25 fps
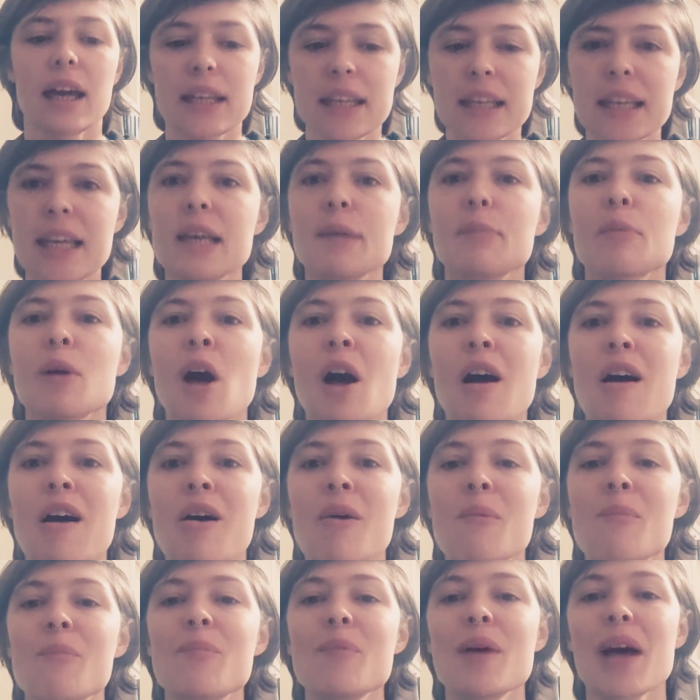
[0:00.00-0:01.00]
Keep
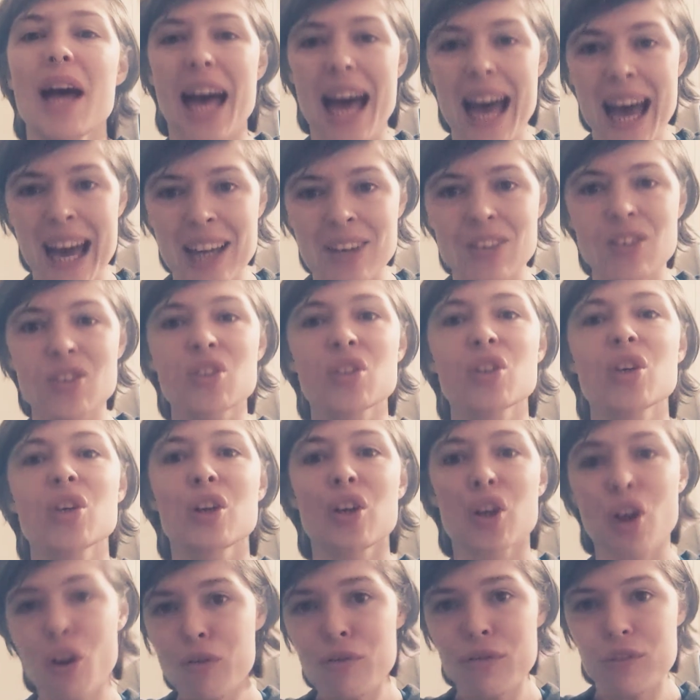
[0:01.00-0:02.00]
calm and
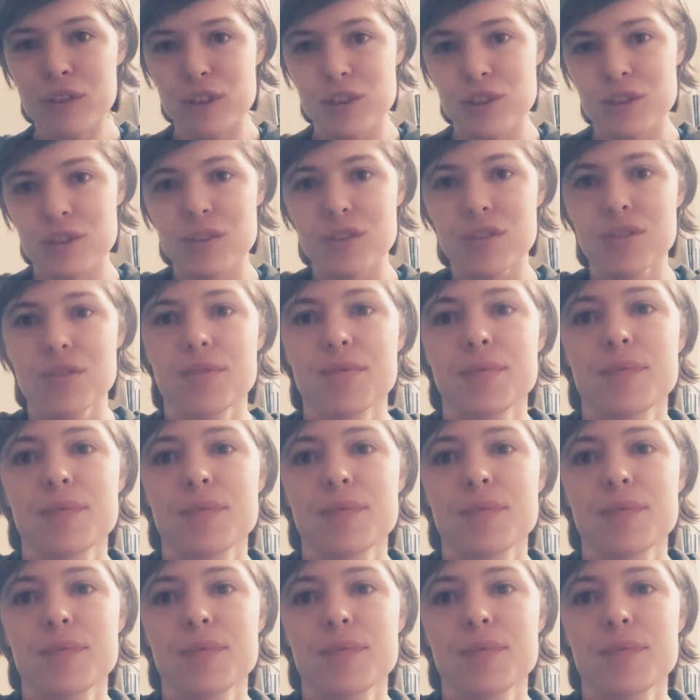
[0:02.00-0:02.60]
confident.